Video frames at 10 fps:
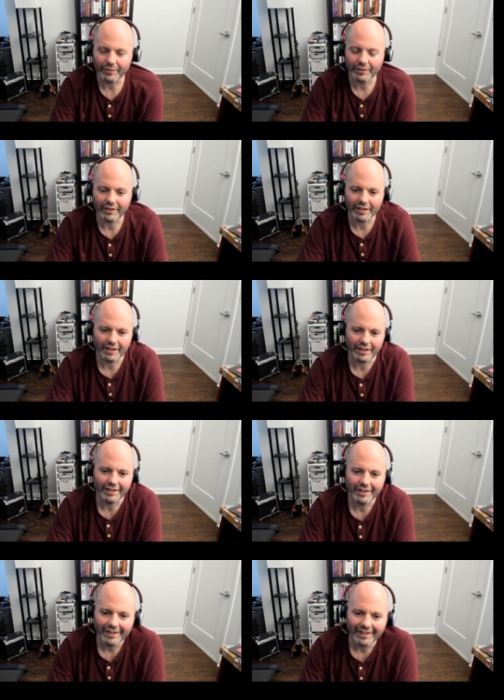the
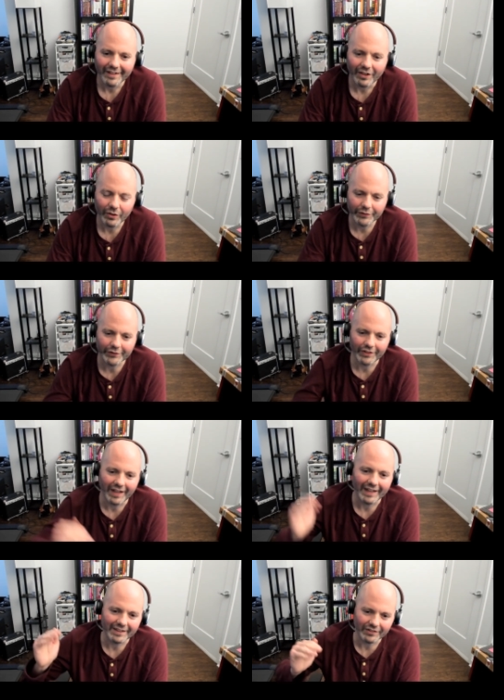whole
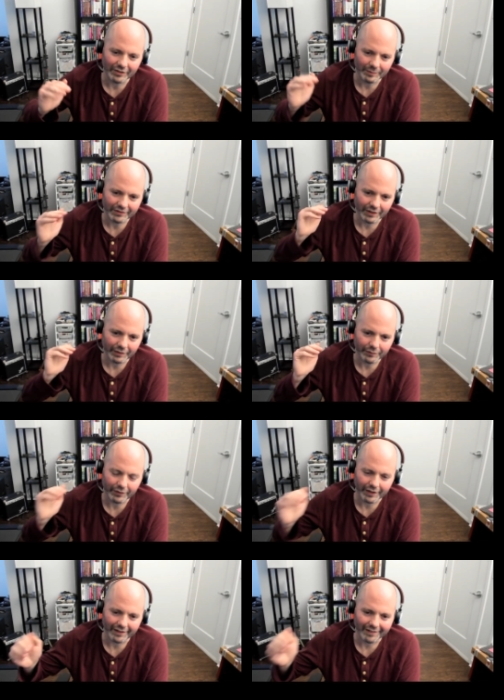stack in terms of
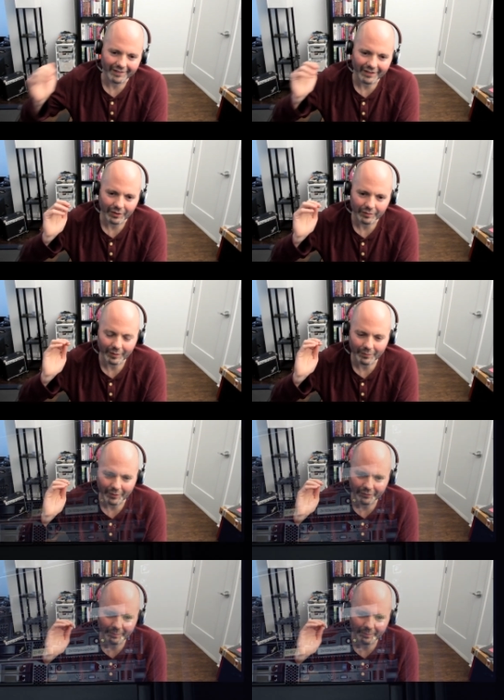from